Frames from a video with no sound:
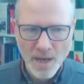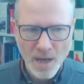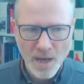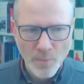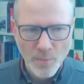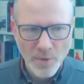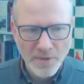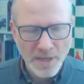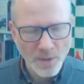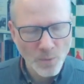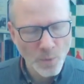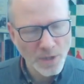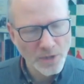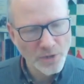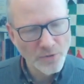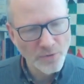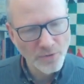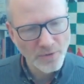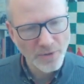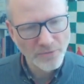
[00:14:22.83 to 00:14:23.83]
But then we
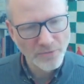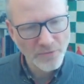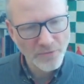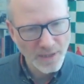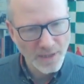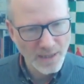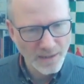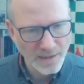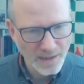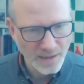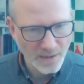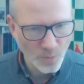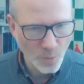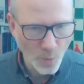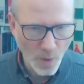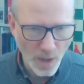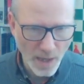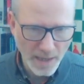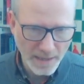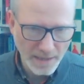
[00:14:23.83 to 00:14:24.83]
should not forget that
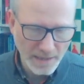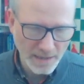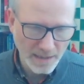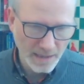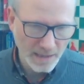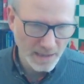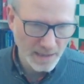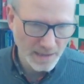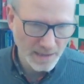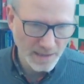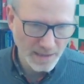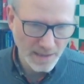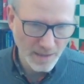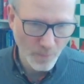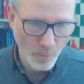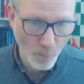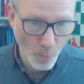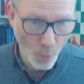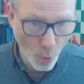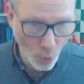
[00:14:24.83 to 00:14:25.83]
white has
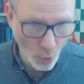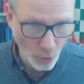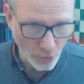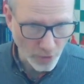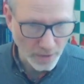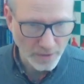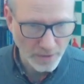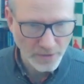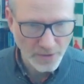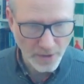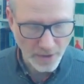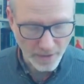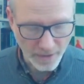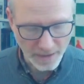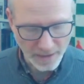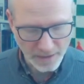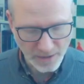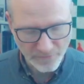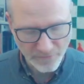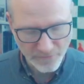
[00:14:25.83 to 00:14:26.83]
more
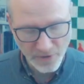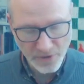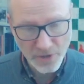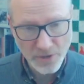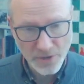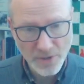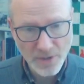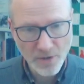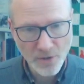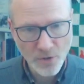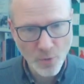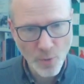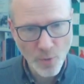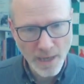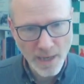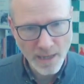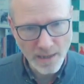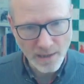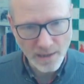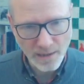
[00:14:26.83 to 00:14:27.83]
targets. For instance, the
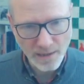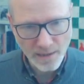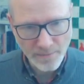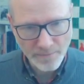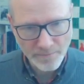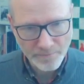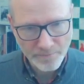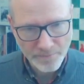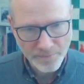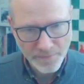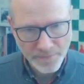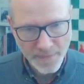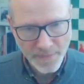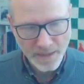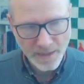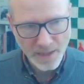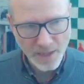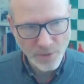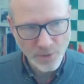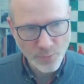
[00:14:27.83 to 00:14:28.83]
queen
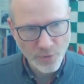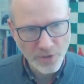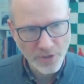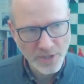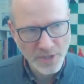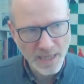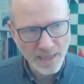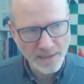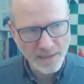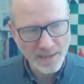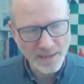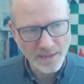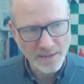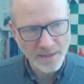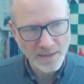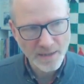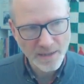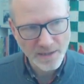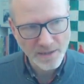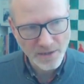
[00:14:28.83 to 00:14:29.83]
is protected
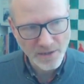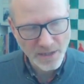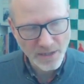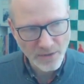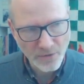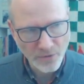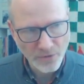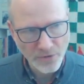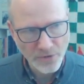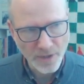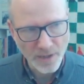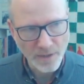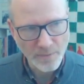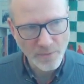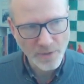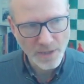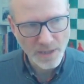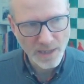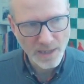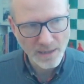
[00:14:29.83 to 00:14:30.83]
0
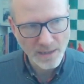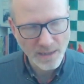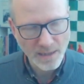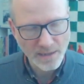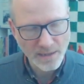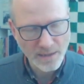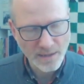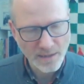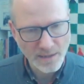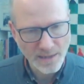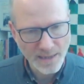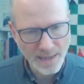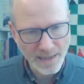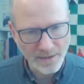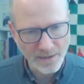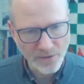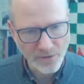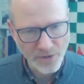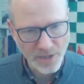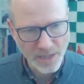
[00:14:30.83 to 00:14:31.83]
times and is
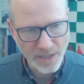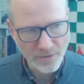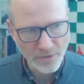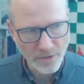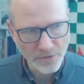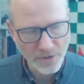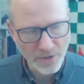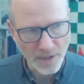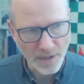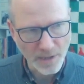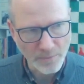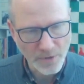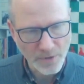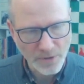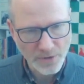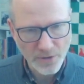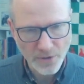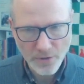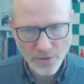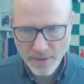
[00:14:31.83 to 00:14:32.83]
attacked 0 times,
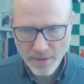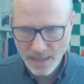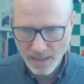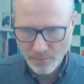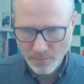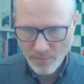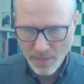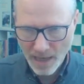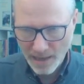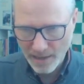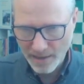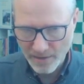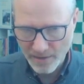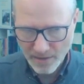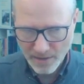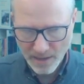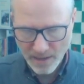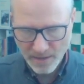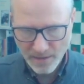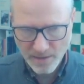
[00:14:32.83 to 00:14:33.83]
so in balance,
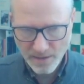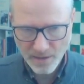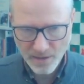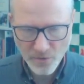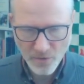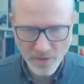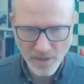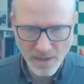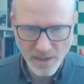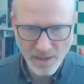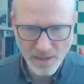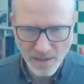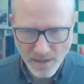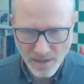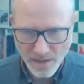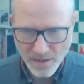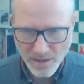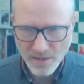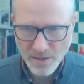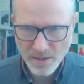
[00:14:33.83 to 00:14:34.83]
hence the queen
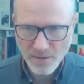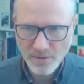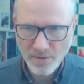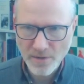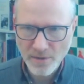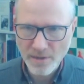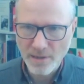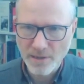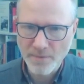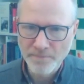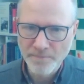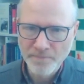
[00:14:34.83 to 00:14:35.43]
is a target.